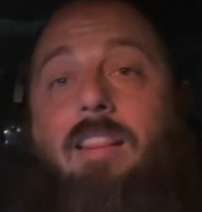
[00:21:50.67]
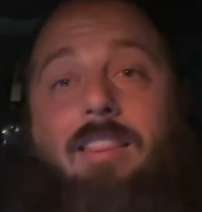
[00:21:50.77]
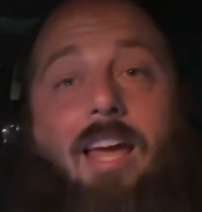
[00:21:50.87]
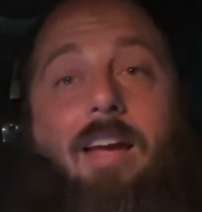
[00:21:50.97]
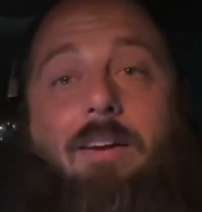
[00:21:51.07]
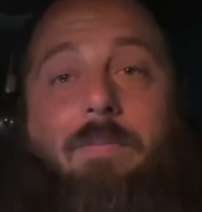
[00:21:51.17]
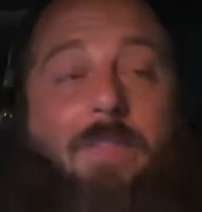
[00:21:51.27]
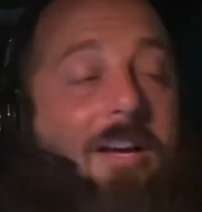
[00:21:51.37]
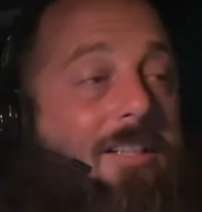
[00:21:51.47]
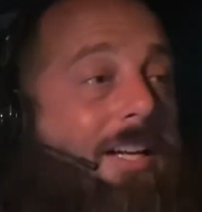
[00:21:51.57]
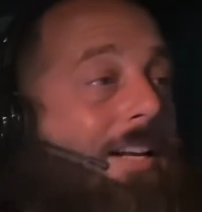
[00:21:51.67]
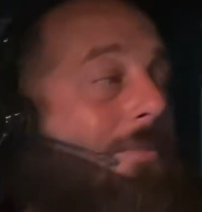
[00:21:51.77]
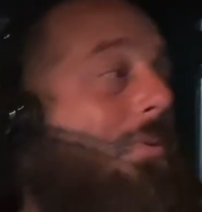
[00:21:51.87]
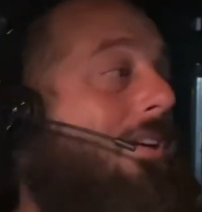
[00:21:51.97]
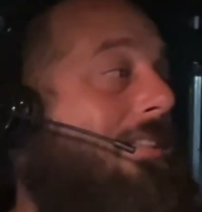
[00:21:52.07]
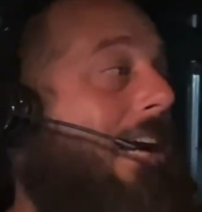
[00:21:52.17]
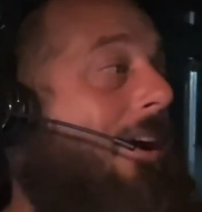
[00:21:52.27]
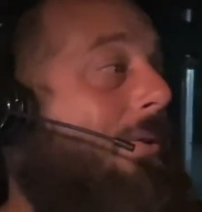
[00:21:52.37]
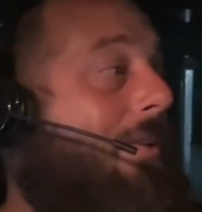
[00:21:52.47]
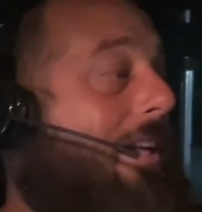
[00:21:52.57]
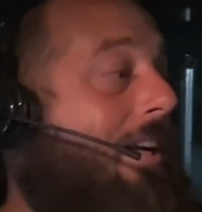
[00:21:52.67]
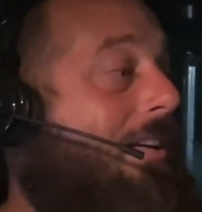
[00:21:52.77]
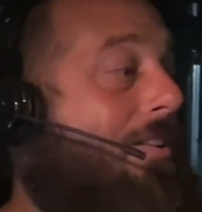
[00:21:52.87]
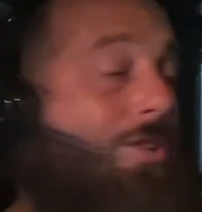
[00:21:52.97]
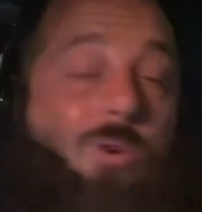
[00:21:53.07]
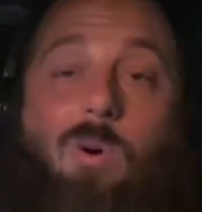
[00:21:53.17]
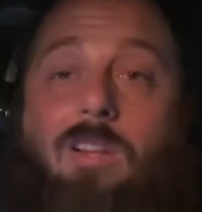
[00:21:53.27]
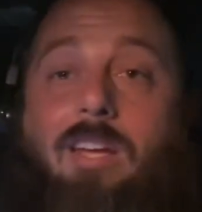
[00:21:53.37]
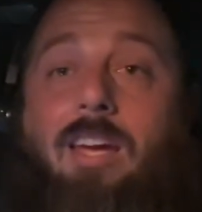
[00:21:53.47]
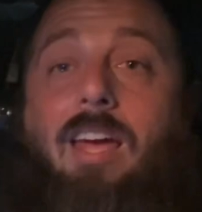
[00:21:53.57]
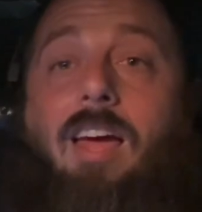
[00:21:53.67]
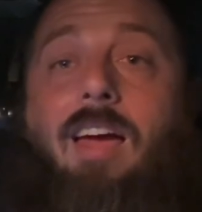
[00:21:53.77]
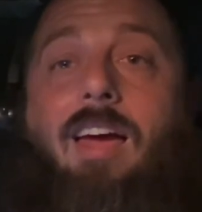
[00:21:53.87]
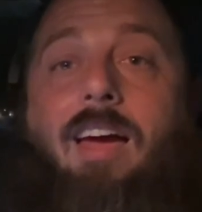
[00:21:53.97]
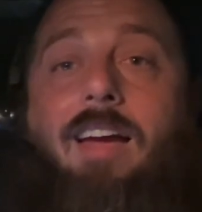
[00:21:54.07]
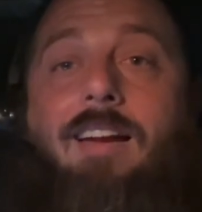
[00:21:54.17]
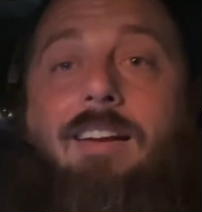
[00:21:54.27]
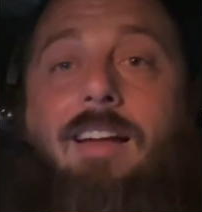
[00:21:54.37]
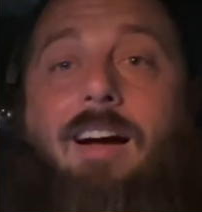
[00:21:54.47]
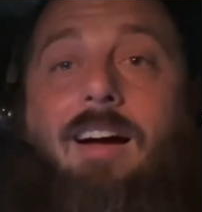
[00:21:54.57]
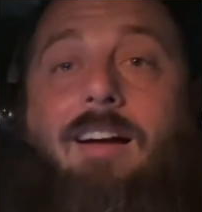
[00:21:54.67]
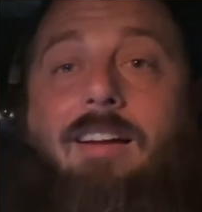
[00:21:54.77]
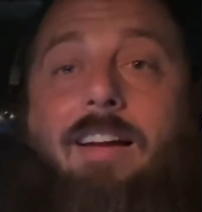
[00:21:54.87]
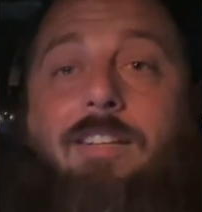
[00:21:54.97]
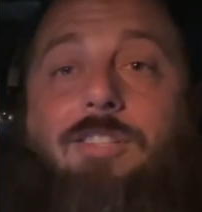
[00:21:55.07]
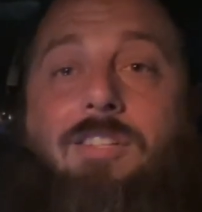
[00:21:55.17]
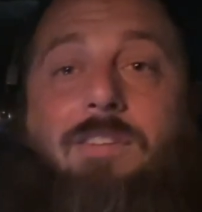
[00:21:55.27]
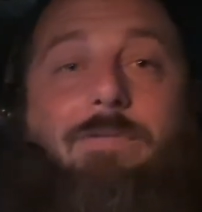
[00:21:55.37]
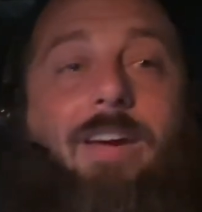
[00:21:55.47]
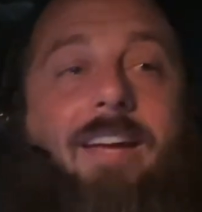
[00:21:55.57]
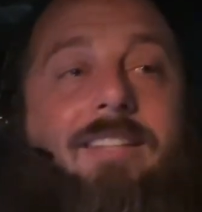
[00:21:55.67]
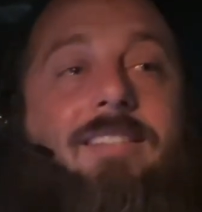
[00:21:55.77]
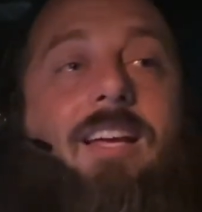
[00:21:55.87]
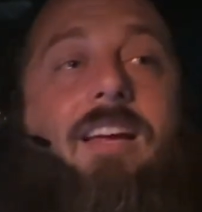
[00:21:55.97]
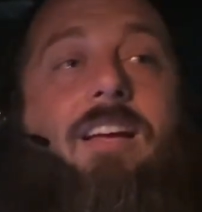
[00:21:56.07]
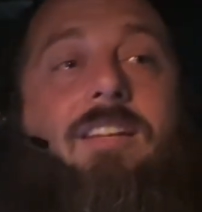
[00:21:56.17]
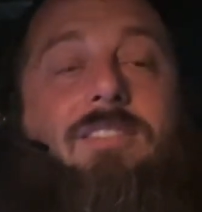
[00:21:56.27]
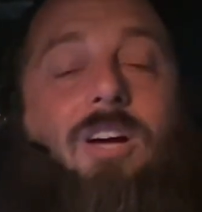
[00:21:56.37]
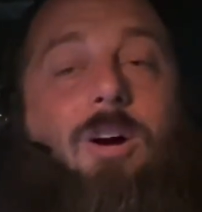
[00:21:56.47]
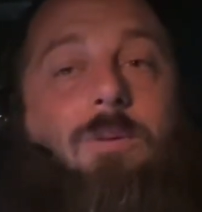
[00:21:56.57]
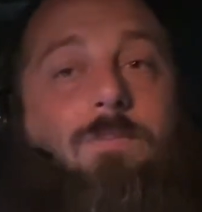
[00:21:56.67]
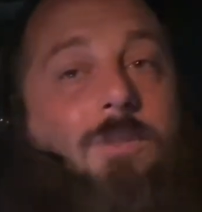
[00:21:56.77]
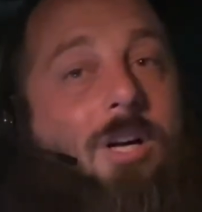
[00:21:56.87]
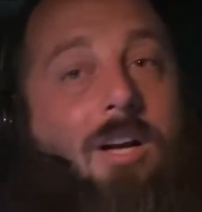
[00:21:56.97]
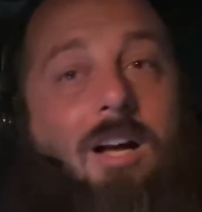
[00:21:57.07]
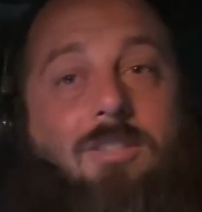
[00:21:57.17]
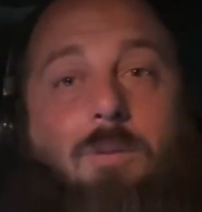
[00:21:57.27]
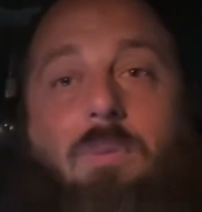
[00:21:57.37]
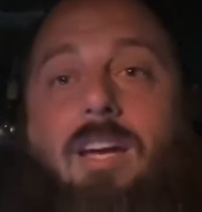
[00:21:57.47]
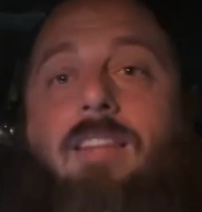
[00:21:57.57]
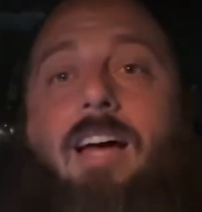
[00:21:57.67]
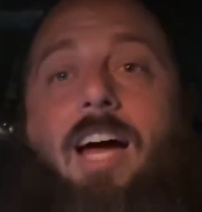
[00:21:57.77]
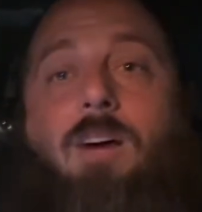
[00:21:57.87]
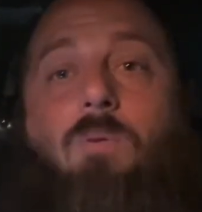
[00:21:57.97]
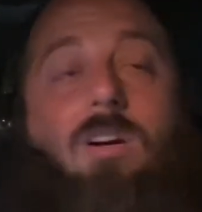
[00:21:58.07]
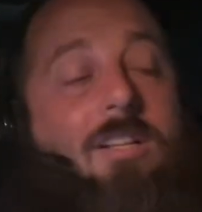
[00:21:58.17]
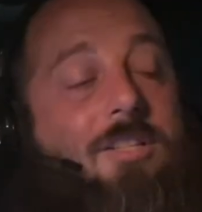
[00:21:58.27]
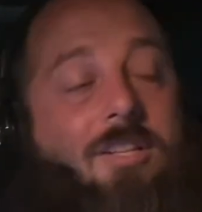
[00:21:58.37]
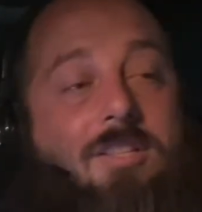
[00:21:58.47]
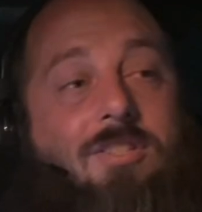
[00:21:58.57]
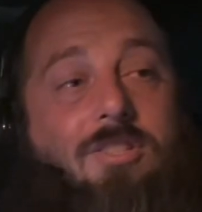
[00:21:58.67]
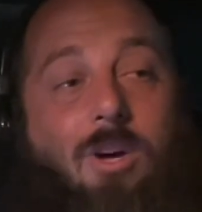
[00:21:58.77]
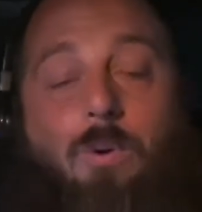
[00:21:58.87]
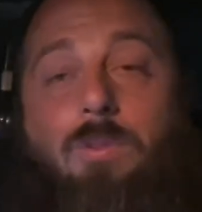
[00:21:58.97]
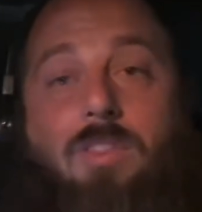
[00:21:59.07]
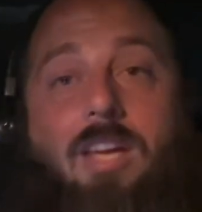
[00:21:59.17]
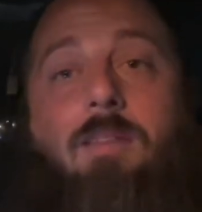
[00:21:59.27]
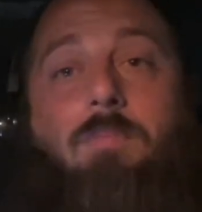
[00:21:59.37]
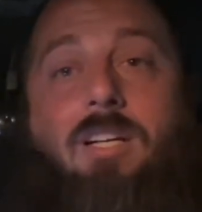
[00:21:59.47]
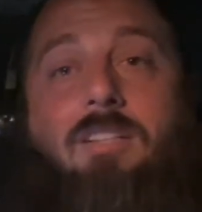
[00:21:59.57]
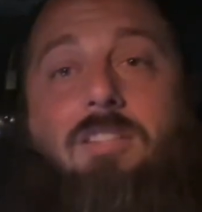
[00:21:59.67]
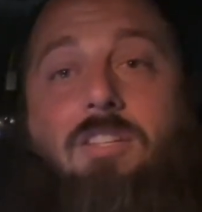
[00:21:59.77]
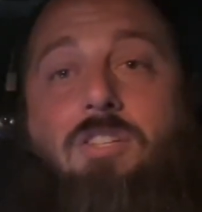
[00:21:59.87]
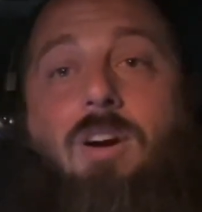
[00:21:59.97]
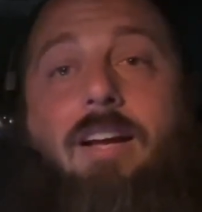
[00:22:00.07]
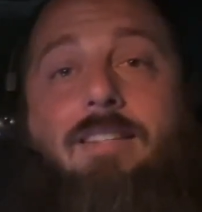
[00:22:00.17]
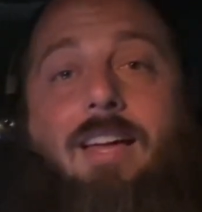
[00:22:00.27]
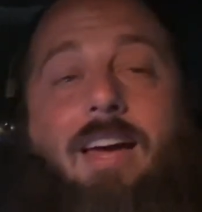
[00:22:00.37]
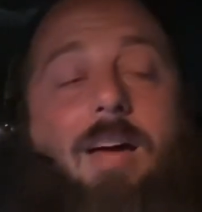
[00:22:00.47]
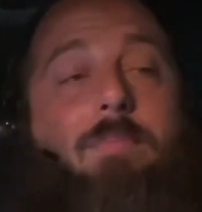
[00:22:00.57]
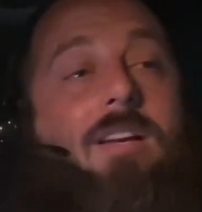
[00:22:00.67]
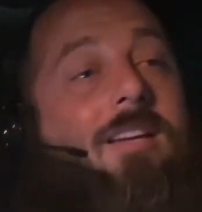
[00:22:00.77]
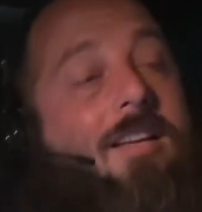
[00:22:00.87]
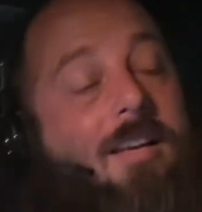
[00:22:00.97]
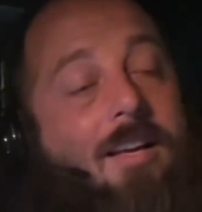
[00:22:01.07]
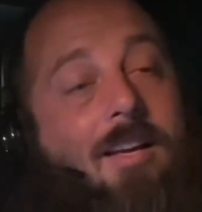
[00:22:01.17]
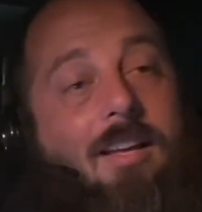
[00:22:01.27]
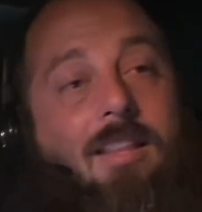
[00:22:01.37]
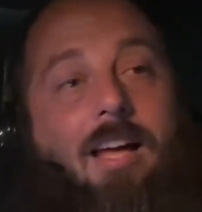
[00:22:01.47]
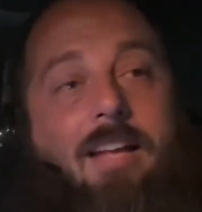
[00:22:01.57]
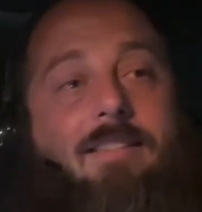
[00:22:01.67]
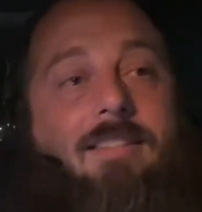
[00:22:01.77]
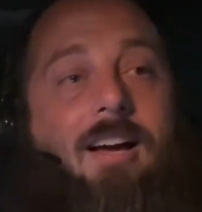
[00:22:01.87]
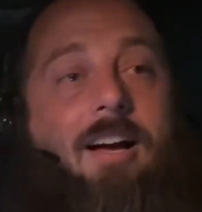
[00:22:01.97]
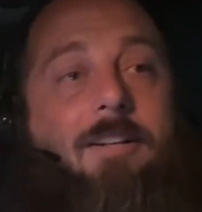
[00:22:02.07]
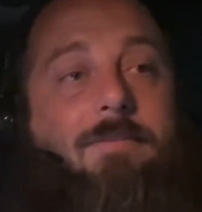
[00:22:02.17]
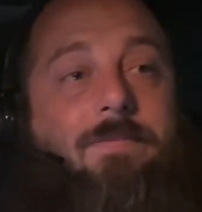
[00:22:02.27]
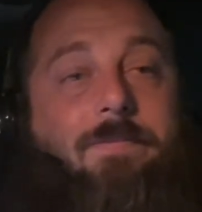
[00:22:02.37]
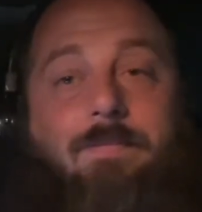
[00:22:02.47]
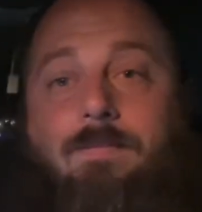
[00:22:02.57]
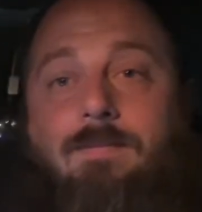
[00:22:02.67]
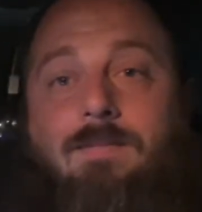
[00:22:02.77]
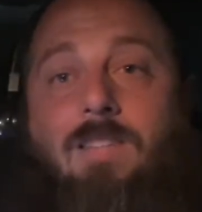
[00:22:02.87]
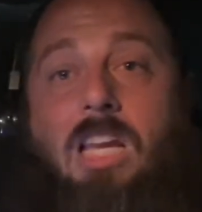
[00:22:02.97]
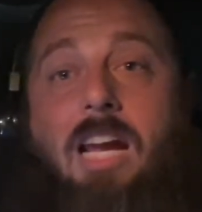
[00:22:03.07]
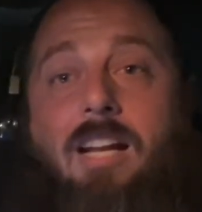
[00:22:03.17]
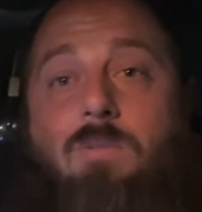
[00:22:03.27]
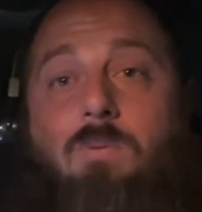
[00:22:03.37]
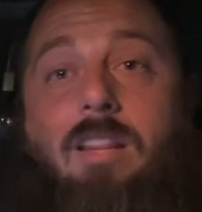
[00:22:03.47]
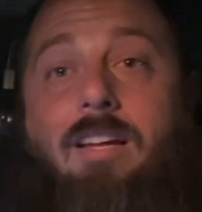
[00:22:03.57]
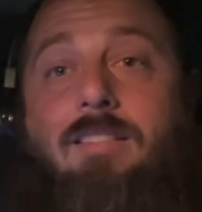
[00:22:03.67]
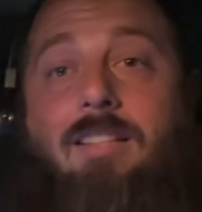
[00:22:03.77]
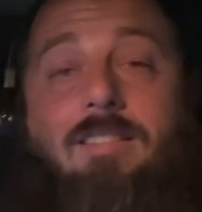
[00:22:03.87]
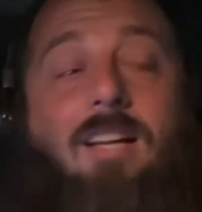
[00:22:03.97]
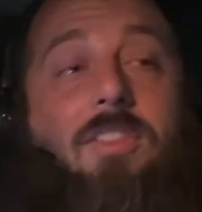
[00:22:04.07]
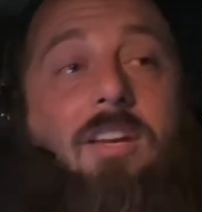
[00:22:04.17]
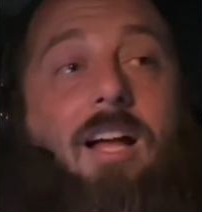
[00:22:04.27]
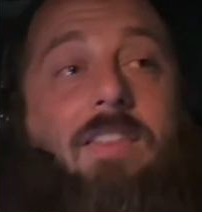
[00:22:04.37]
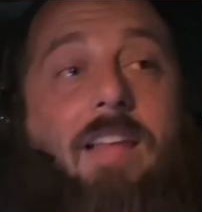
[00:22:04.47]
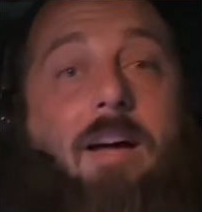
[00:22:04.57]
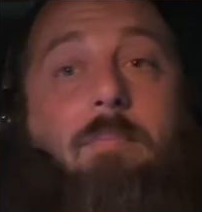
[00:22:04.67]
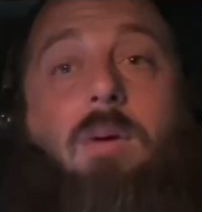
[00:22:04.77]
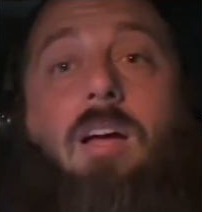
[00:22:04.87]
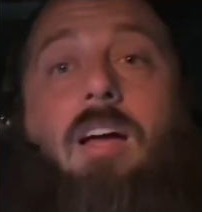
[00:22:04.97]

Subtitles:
They'll get it worked out here shortly, and it's just a phase. So could also be that work is just so thin because of the strikes that happened that it is is. It's nothing on them.